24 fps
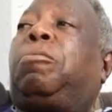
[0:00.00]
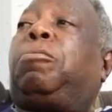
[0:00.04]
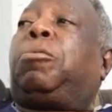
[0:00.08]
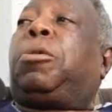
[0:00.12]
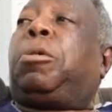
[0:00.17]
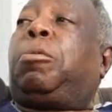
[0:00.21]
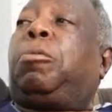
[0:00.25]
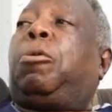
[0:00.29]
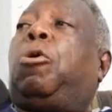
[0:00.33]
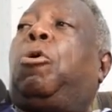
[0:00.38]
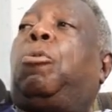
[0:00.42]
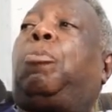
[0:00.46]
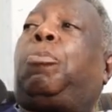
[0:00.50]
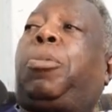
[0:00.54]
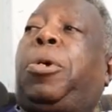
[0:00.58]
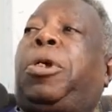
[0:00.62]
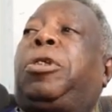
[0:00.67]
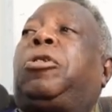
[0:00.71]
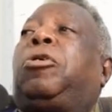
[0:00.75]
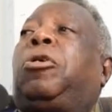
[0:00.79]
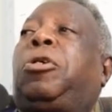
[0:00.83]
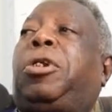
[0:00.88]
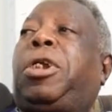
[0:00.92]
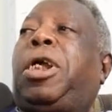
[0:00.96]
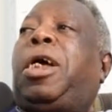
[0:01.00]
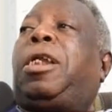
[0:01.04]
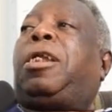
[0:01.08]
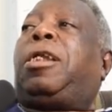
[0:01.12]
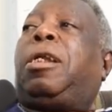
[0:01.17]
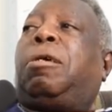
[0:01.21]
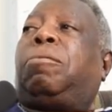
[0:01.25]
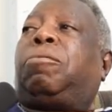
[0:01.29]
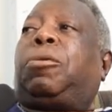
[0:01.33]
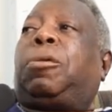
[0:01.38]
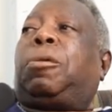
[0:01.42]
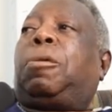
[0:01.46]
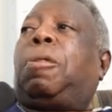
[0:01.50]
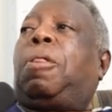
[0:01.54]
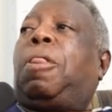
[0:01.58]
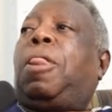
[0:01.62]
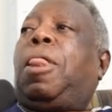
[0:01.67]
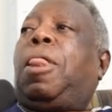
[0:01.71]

we operate on that level,